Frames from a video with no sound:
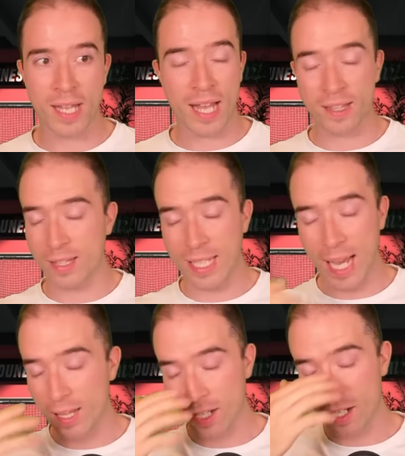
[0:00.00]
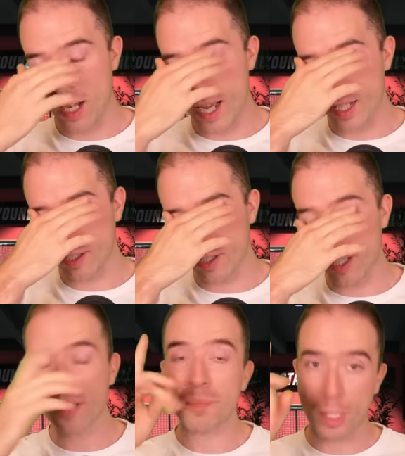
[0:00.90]
and Gallagher, and
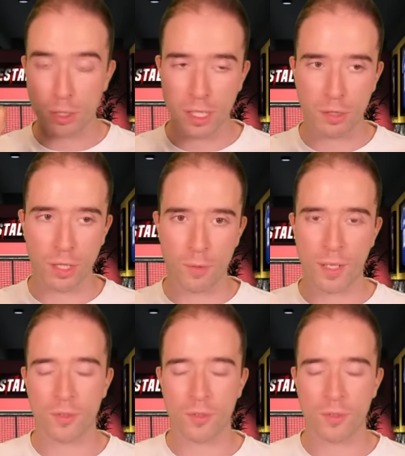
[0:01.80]
especially Chilwell.